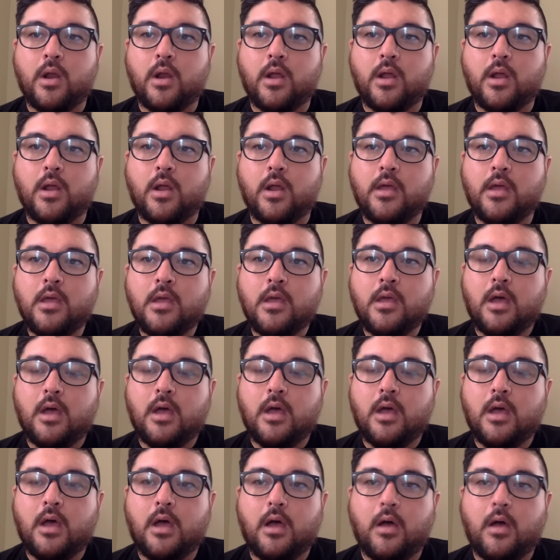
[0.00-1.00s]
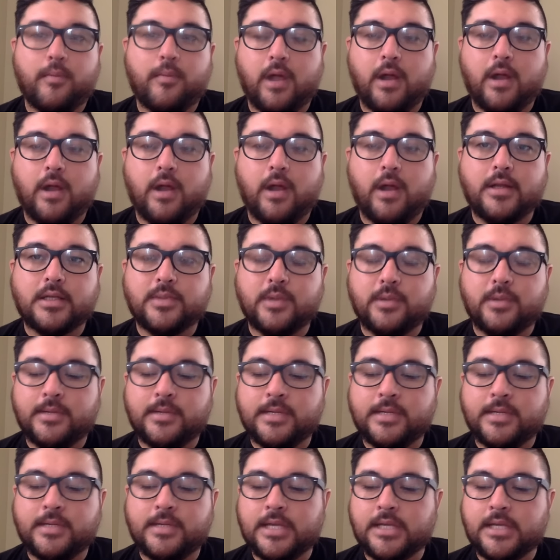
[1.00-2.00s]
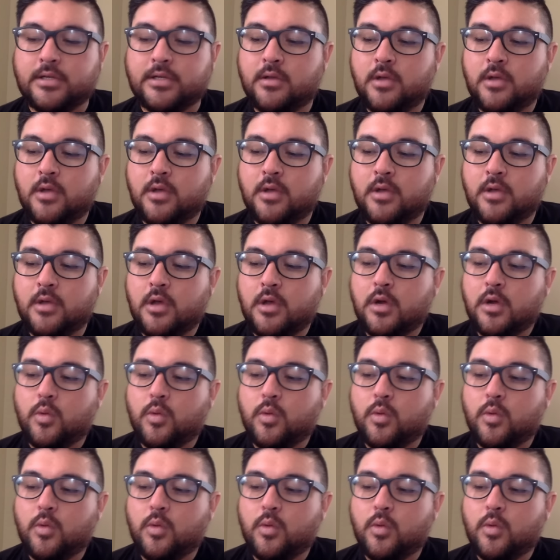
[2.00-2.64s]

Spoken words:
we want to or product experimentation,